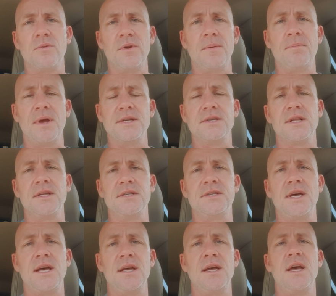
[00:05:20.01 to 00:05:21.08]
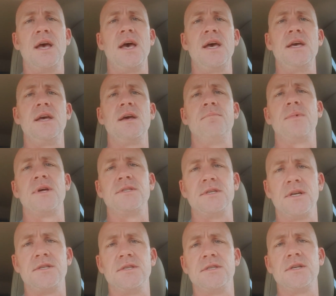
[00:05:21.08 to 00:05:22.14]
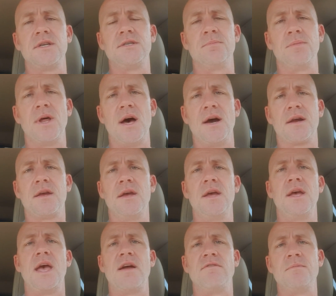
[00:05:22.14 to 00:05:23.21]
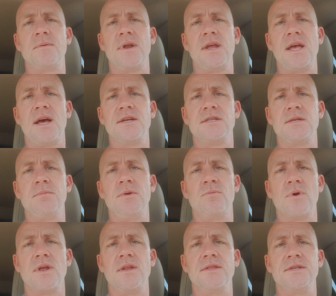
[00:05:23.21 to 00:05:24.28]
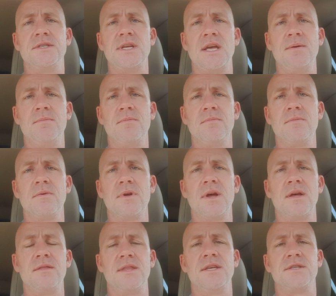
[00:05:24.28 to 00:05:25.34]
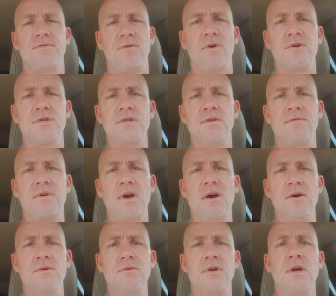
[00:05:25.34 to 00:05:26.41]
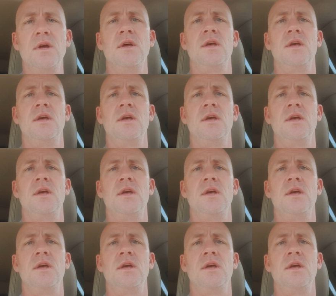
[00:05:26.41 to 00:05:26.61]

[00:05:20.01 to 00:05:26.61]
We basically say, hey, by such and such a block, everybody has to be running this version of code.